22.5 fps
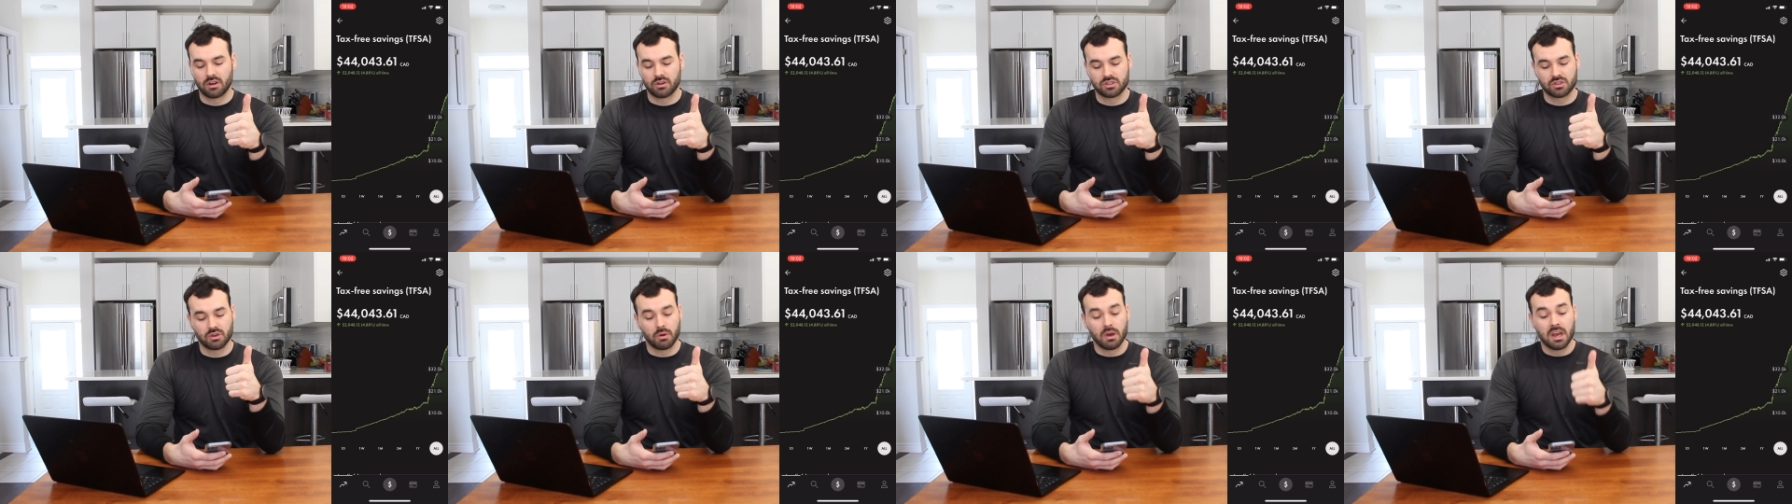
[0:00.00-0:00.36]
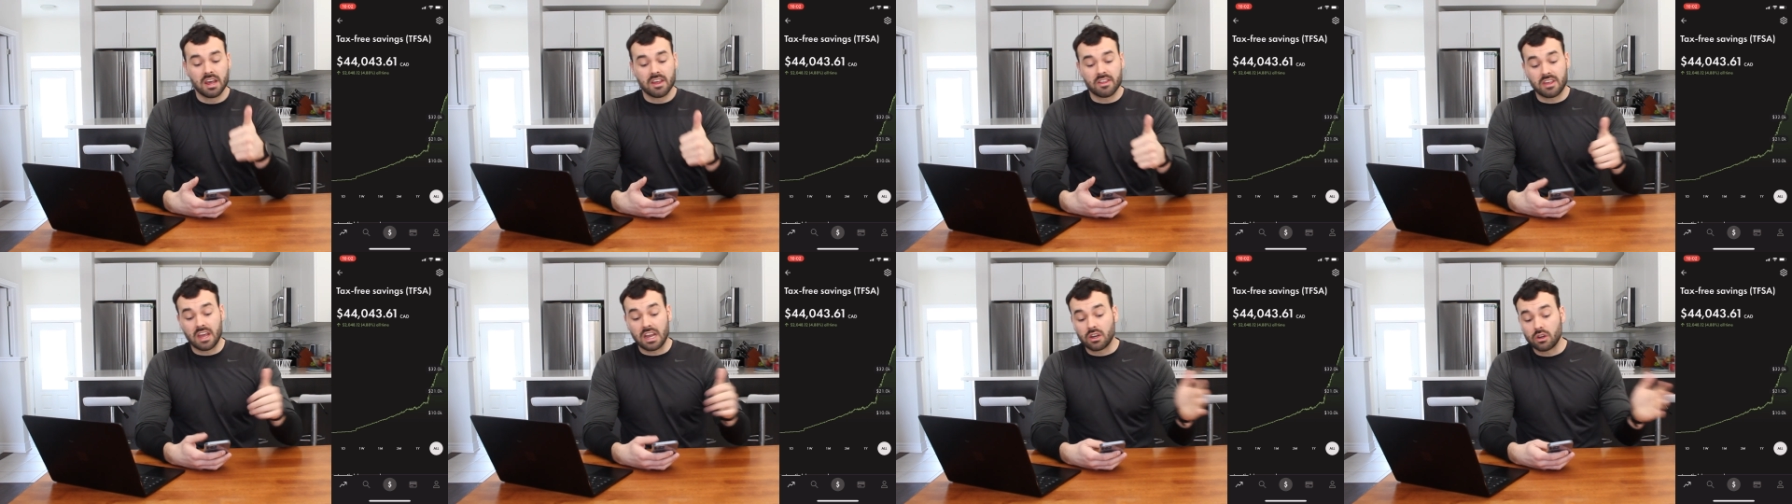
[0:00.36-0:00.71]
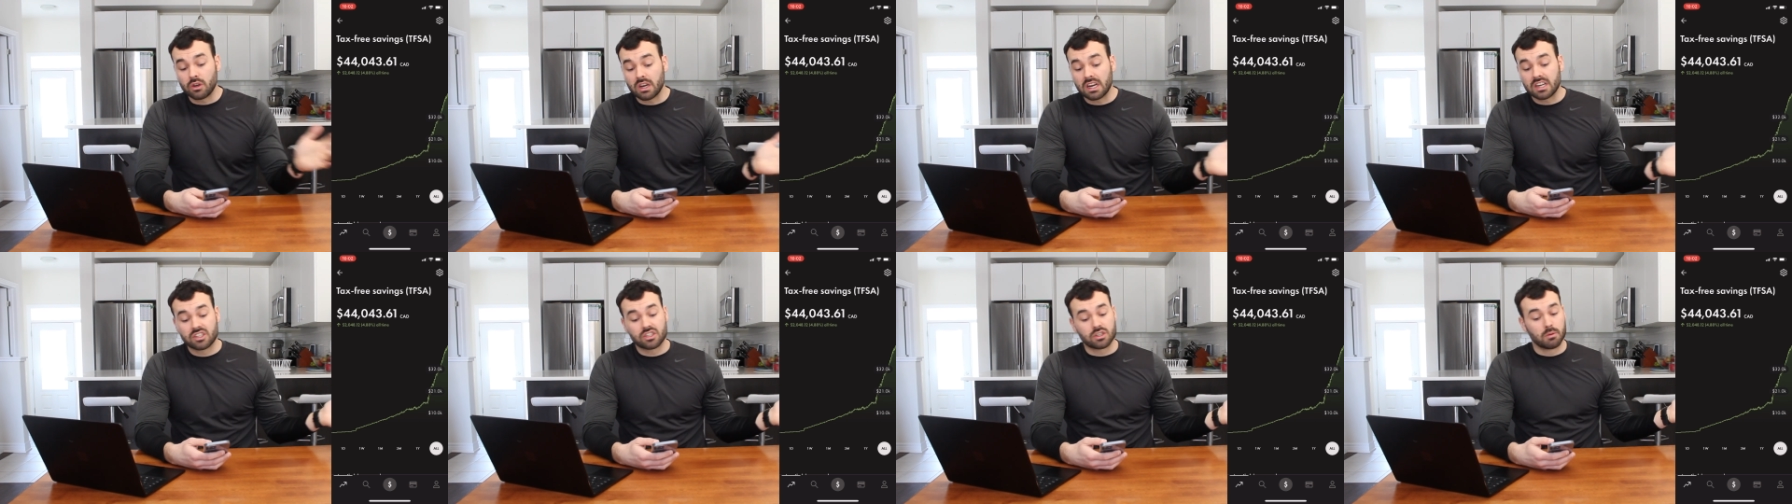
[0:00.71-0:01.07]
So thank you
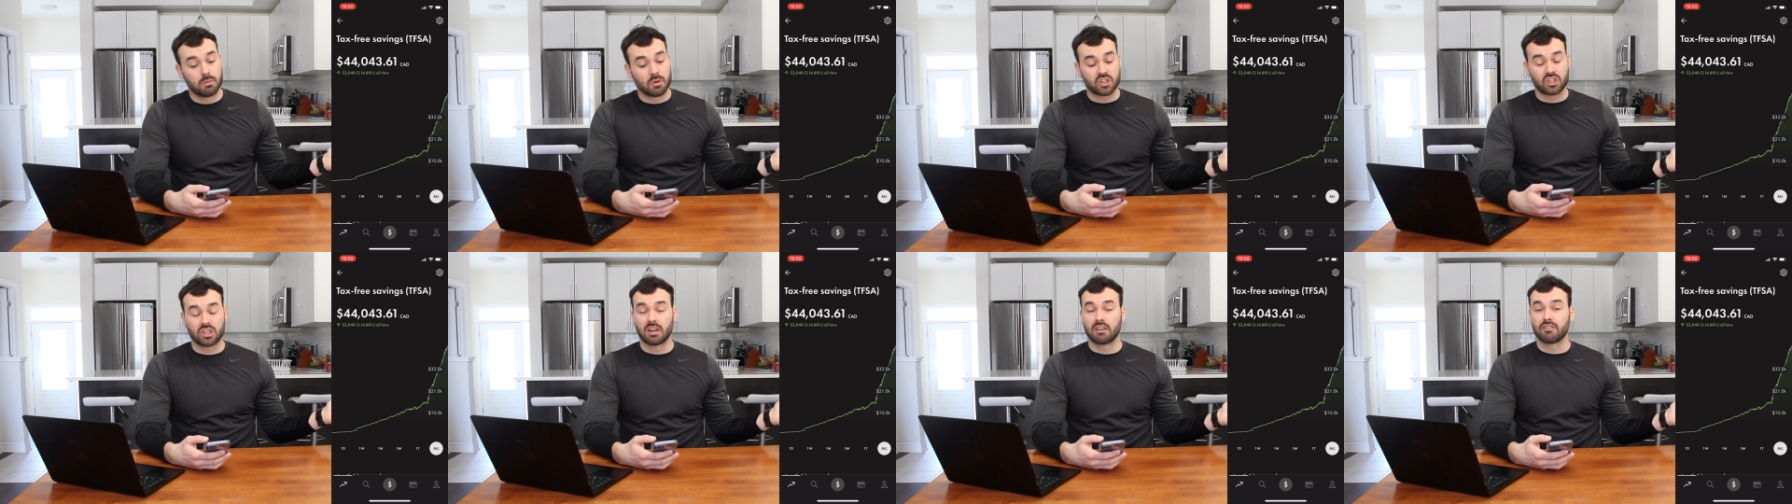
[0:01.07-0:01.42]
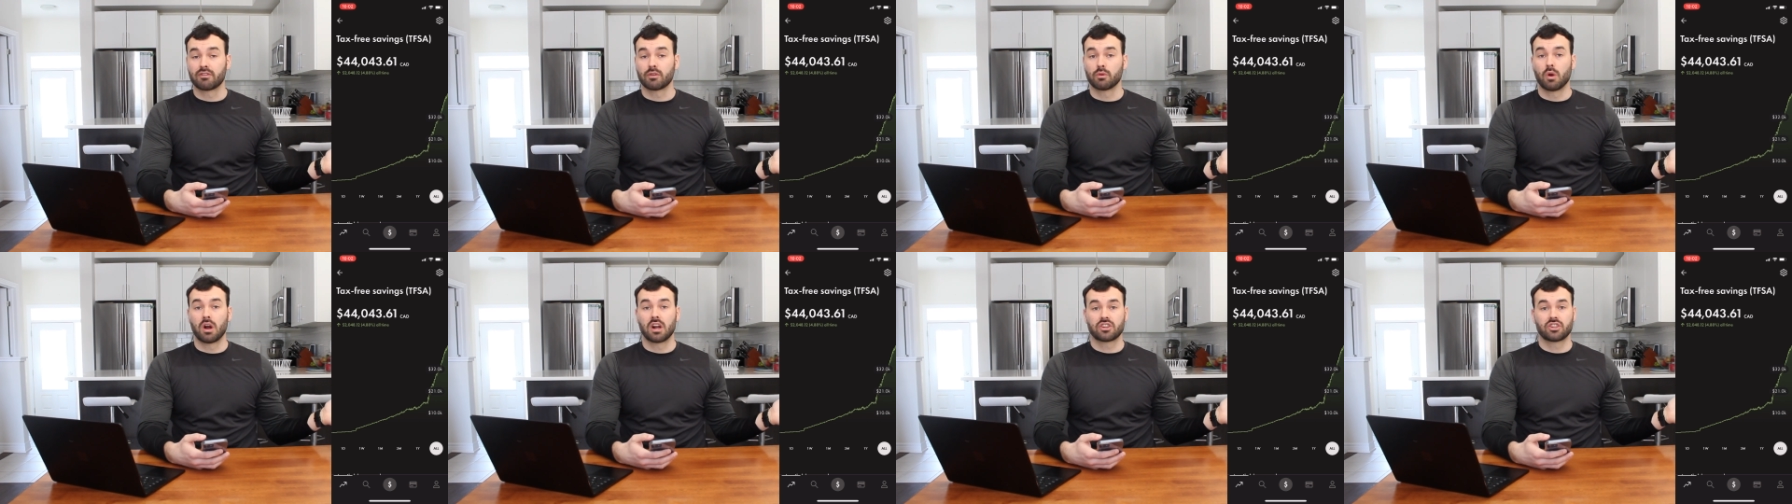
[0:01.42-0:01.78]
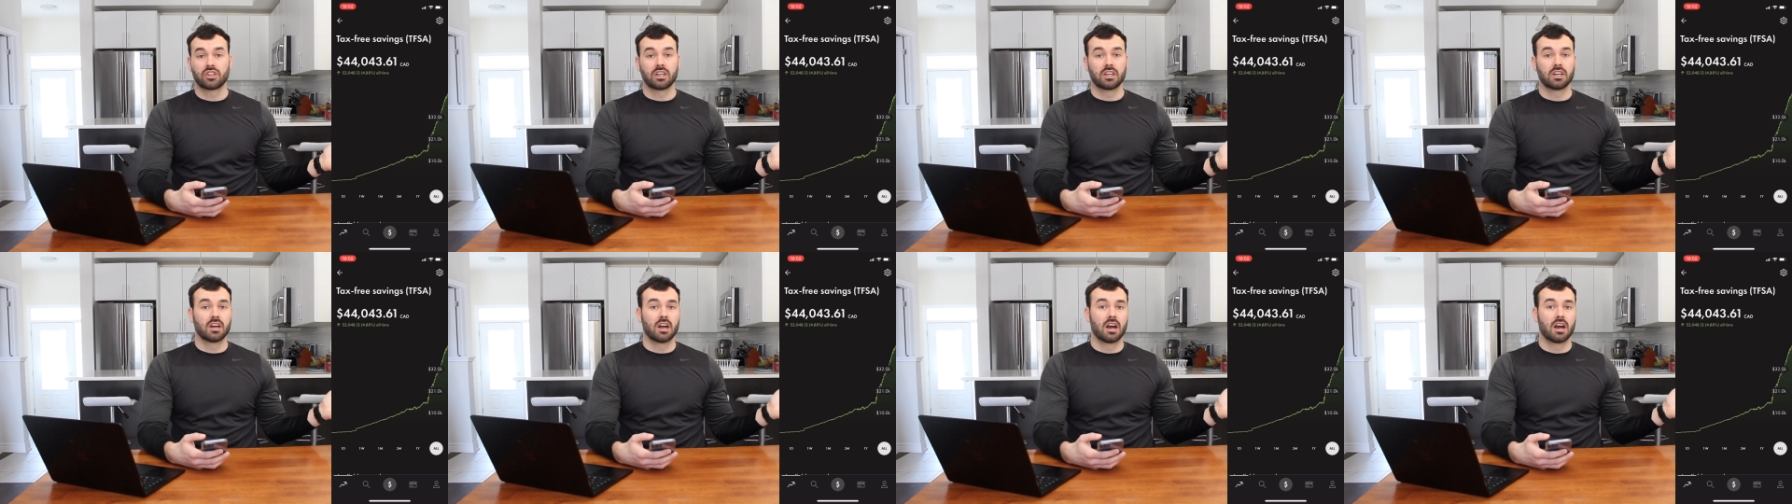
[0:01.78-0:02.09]
guys so much again for watching,